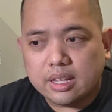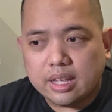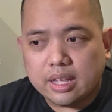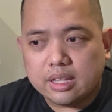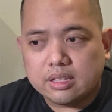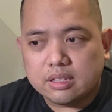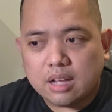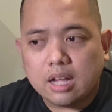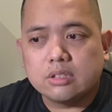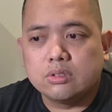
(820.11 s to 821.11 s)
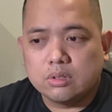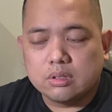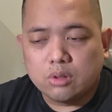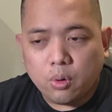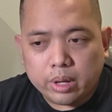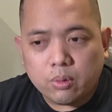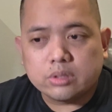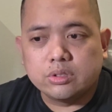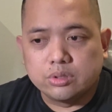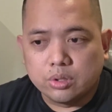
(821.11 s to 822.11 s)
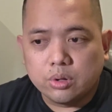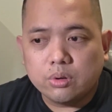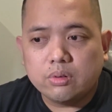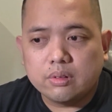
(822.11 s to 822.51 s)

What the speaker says: and not knowing what to do,